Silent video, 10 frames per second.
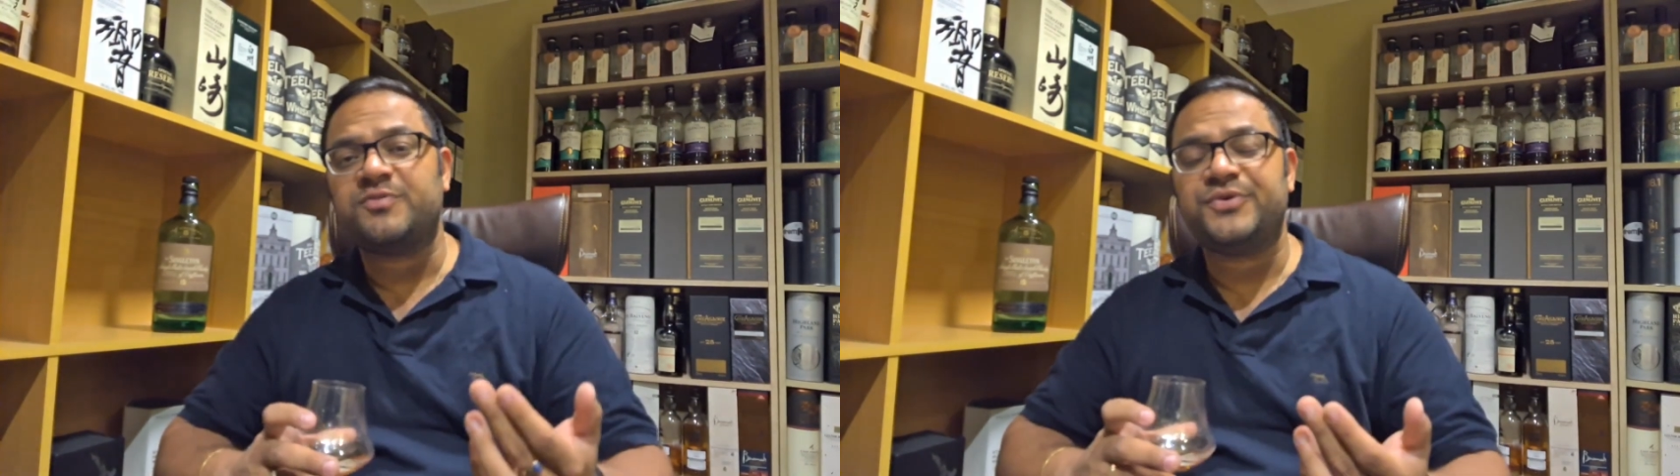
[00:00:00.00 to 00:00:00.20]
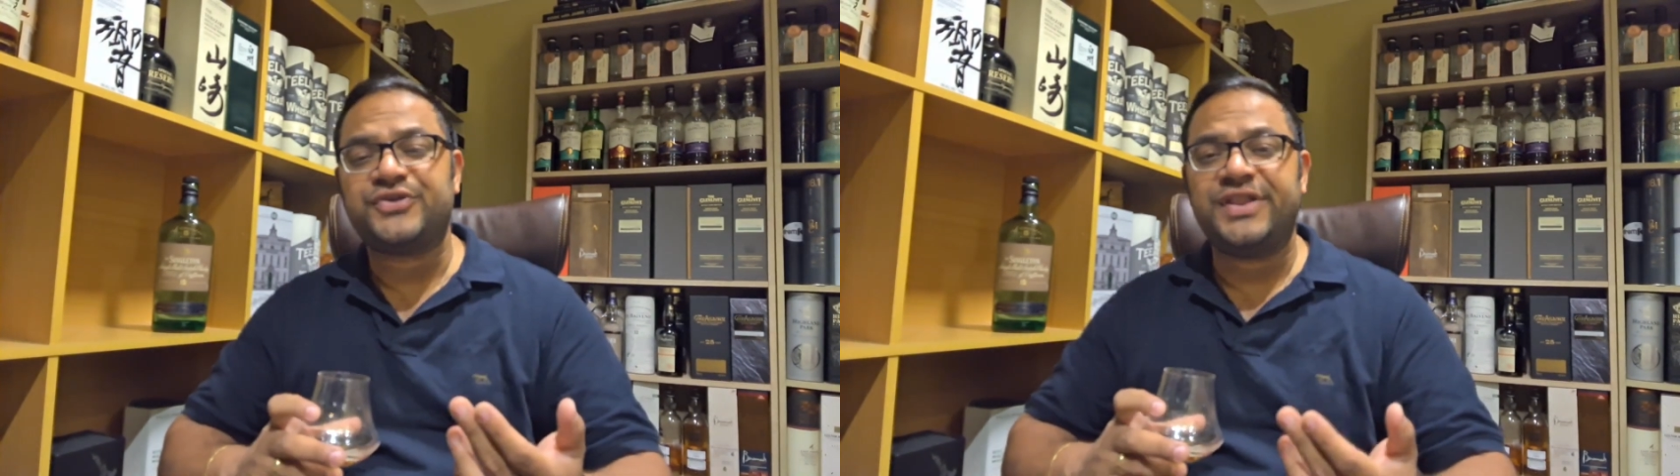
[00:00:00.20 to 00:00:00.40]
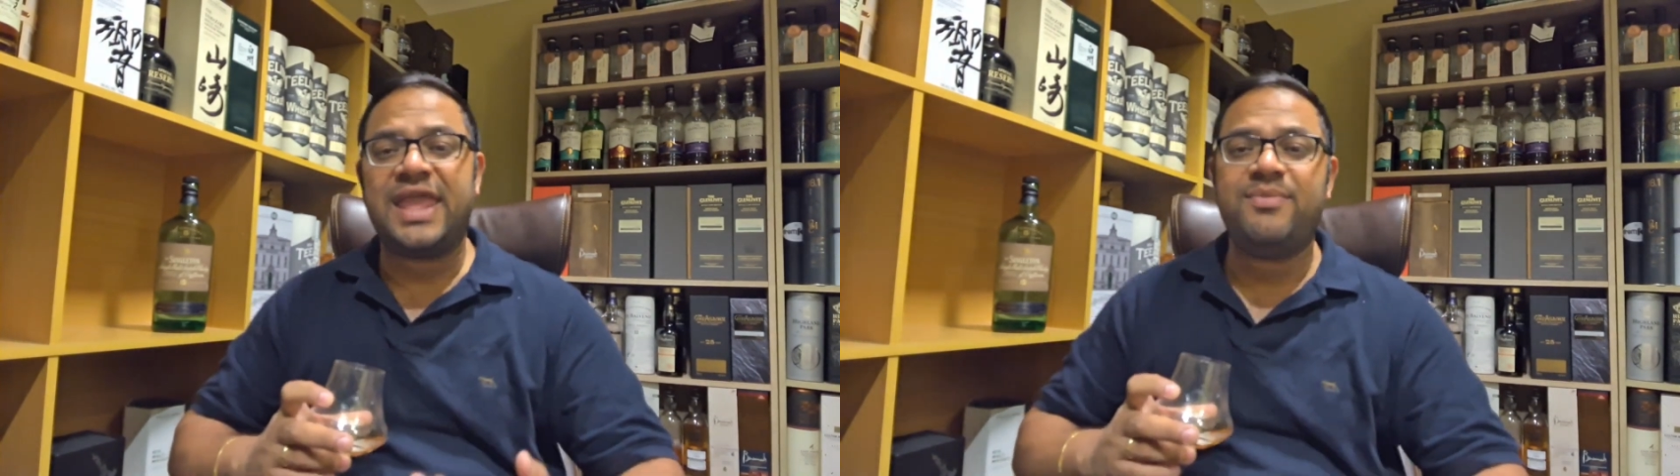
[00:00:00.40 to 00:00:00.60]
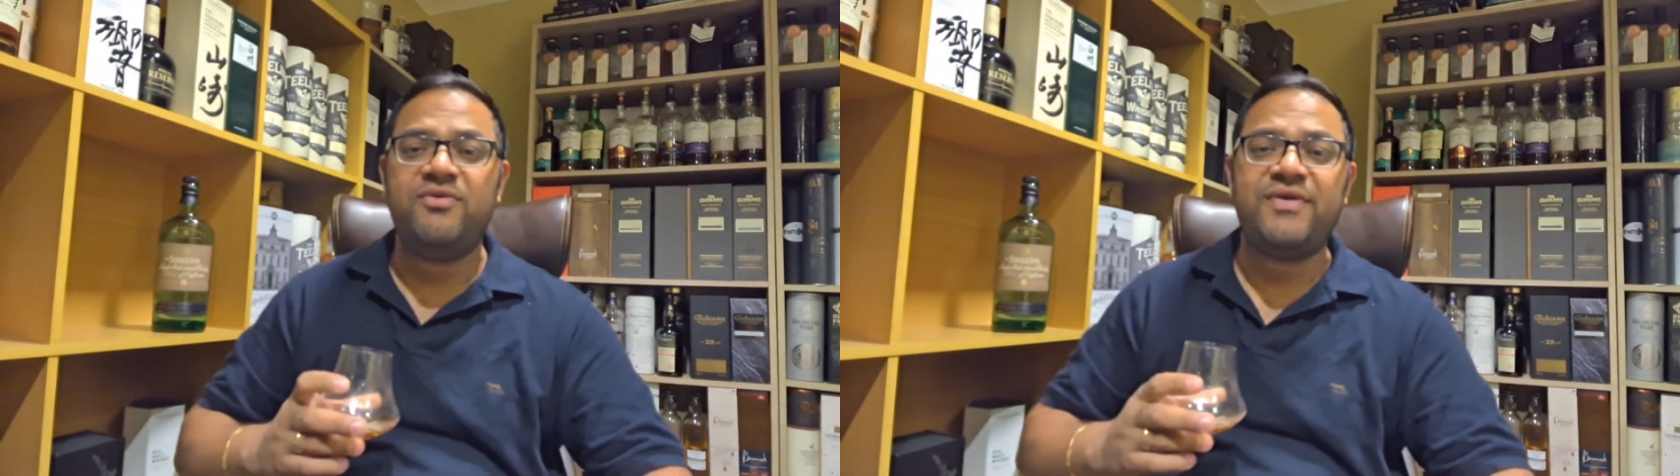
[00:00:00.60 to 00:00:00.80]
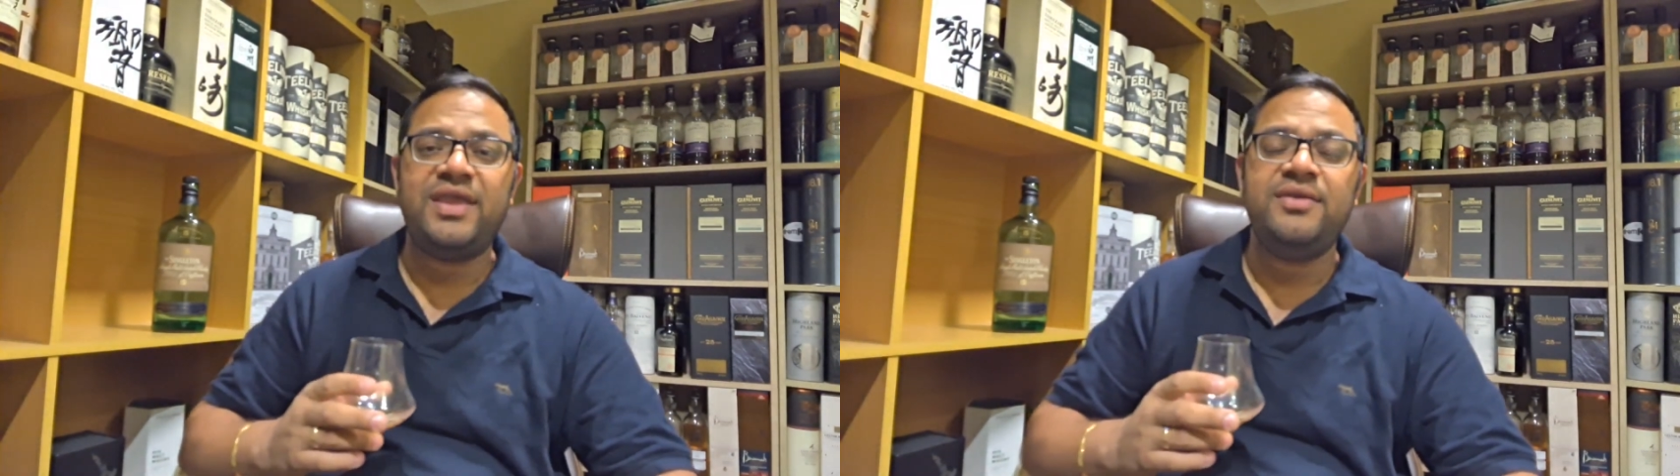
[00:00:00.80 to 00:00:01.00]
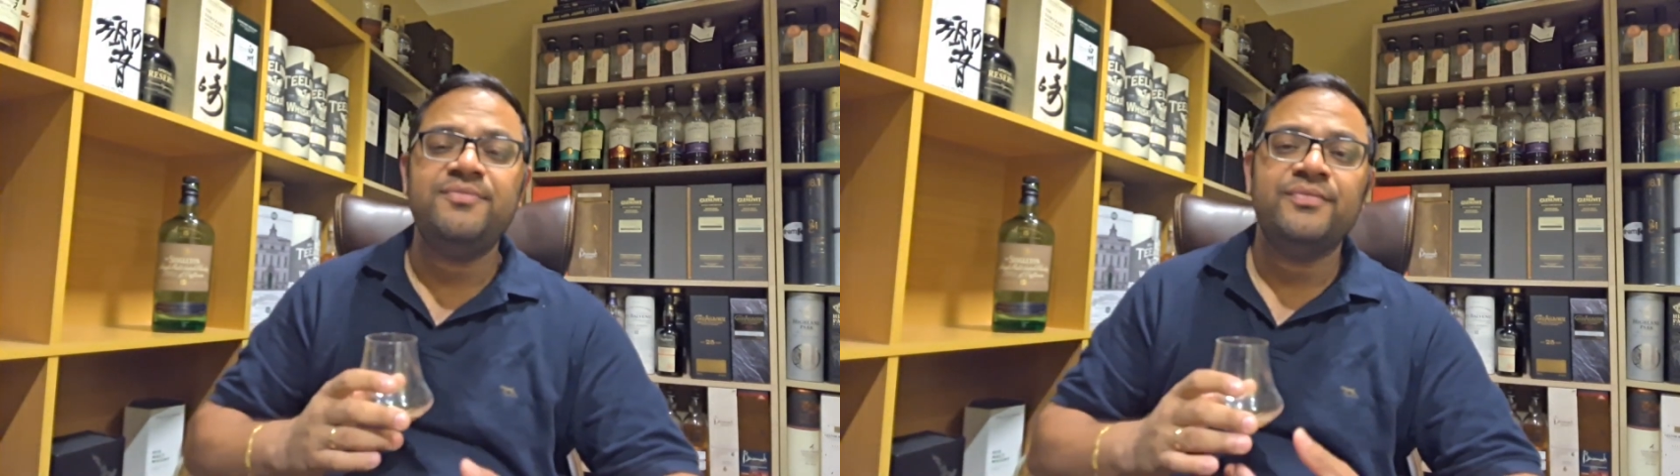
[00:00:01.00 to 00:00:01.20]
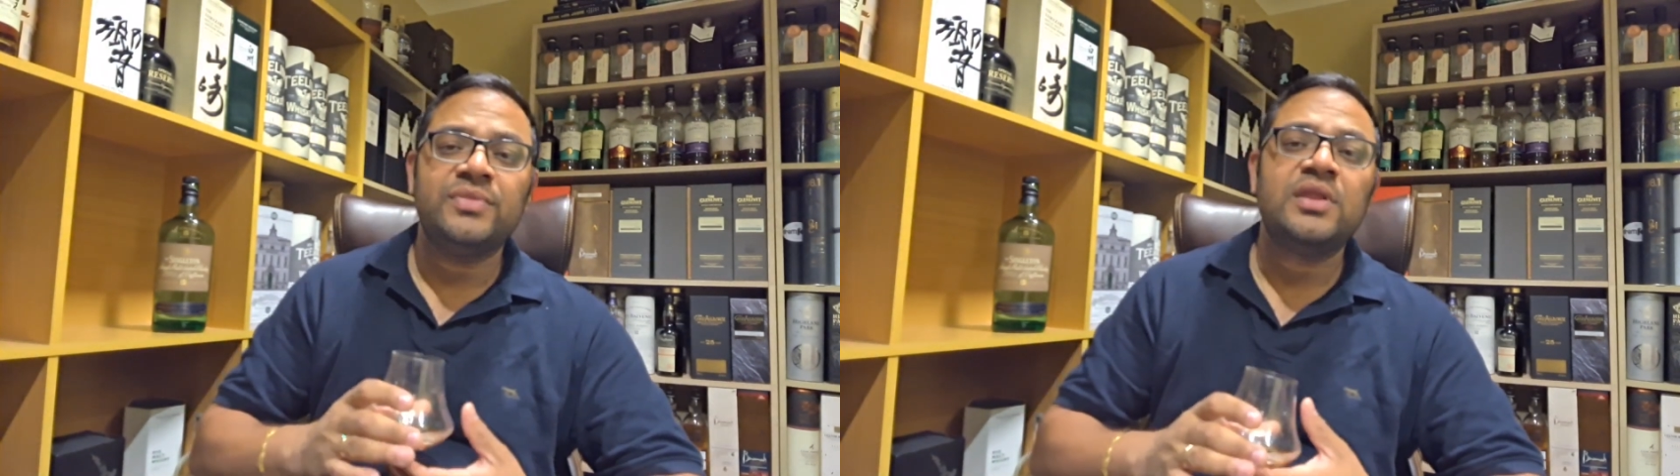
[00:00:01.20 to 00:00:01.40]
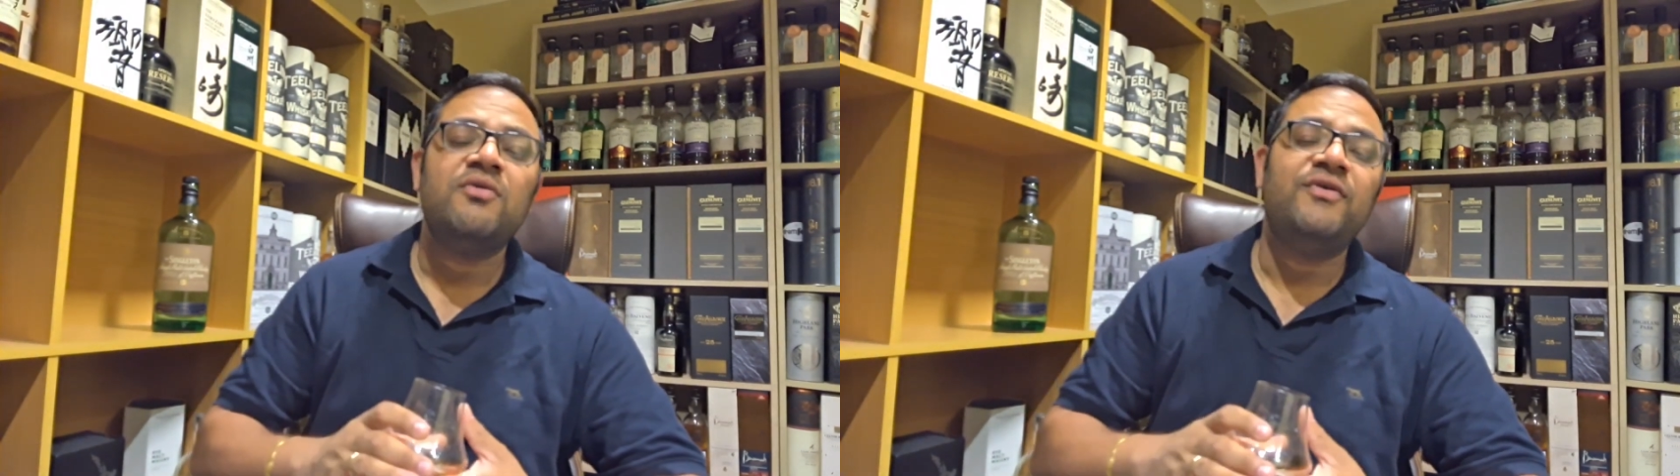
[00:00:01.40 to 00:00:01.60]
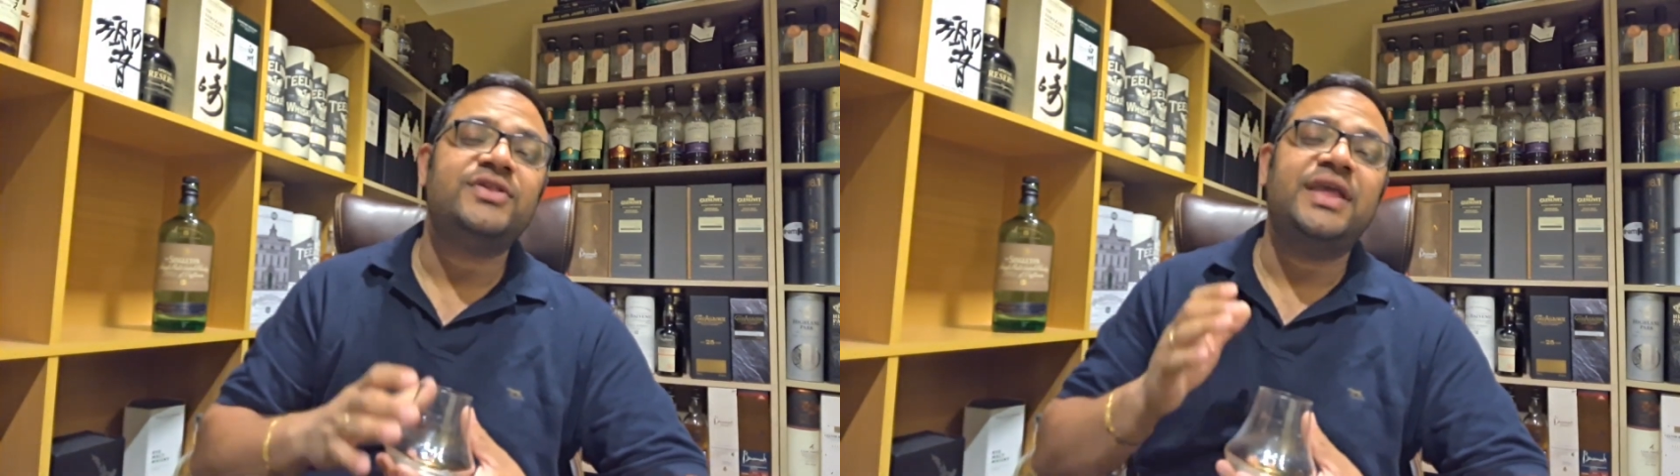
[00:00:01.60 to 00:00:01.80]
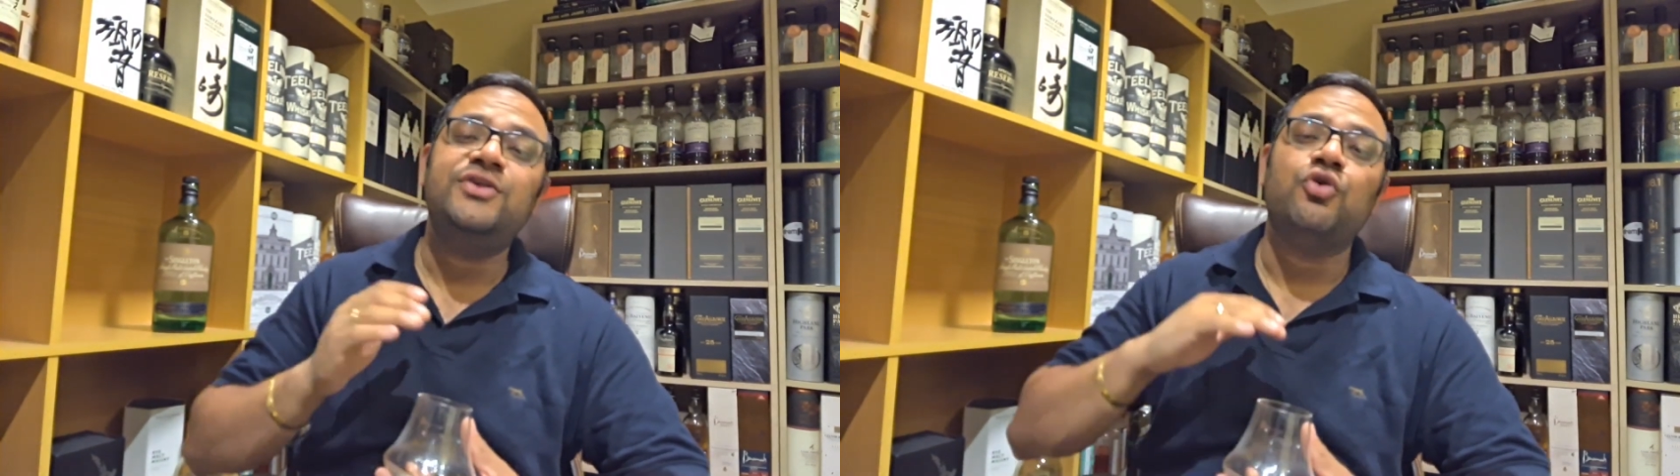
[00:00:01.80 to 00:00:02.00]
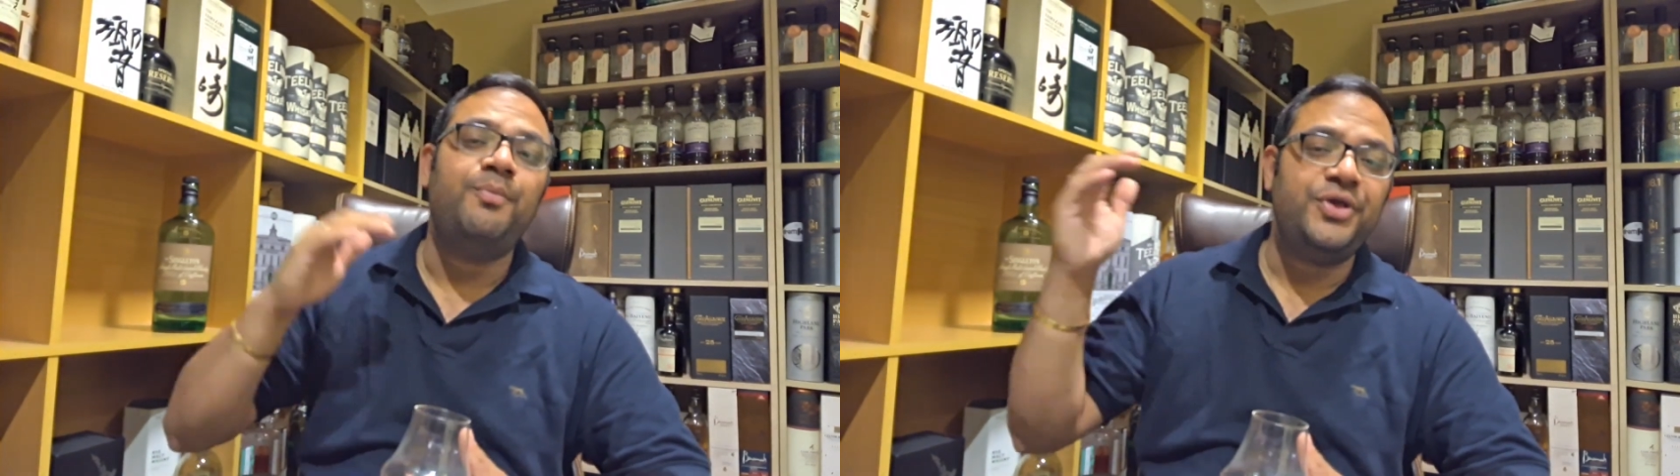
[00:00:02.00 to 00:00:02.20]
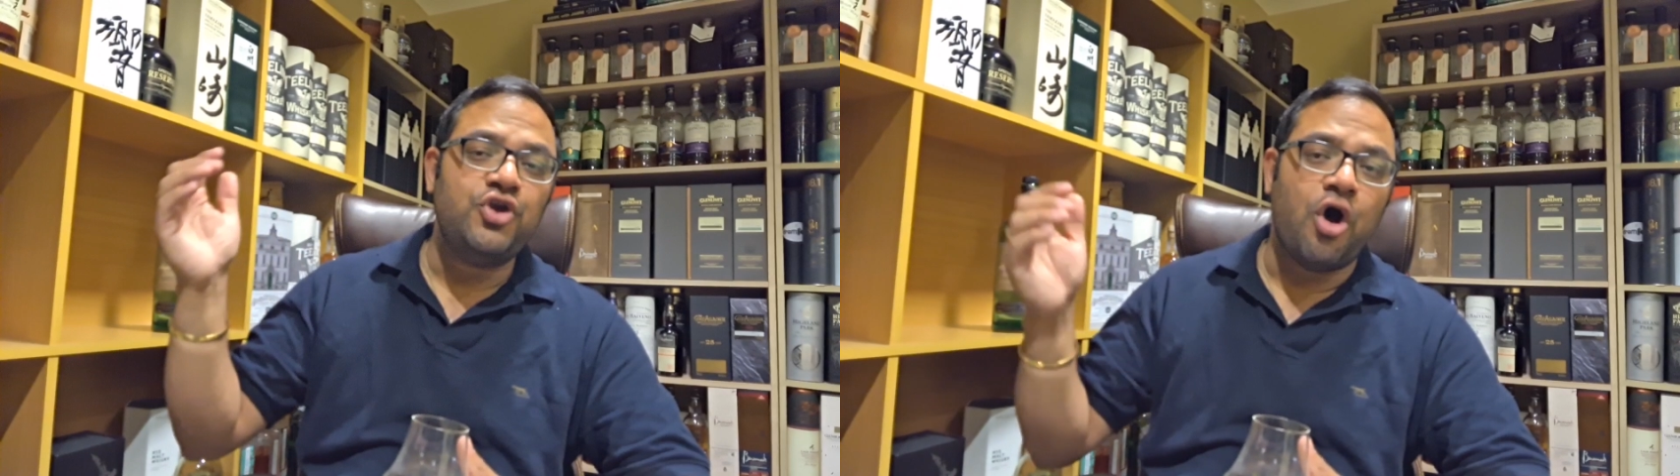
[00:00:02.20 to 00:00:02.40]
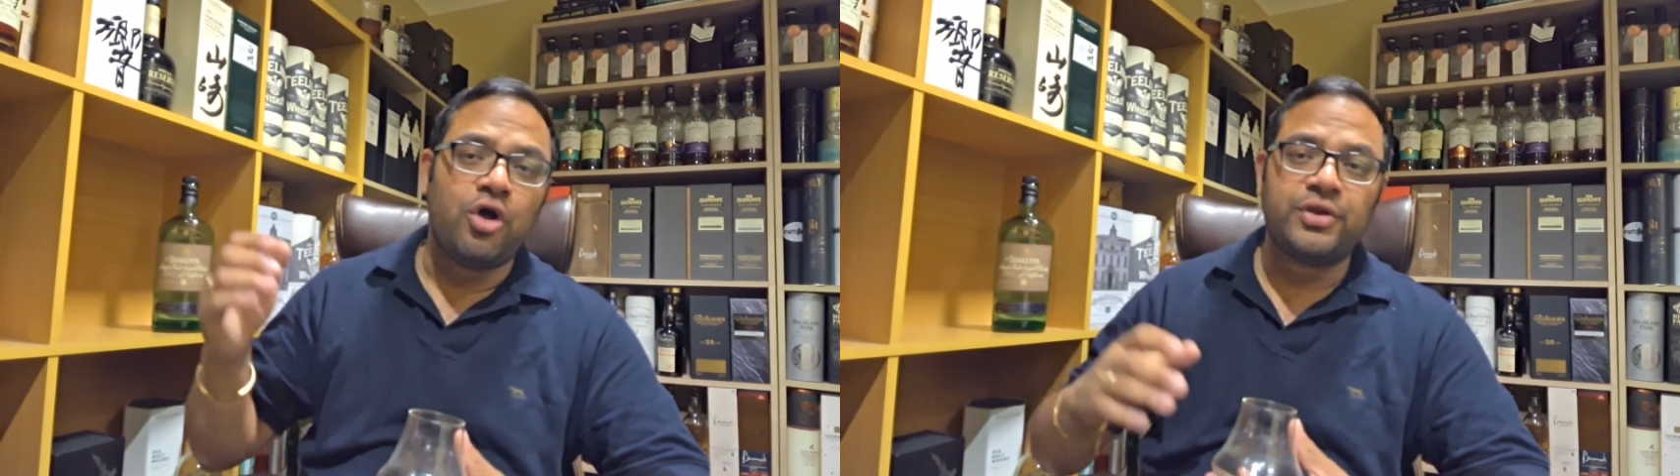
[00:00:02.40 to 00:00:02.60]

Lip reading: ABV whiskies or beyond.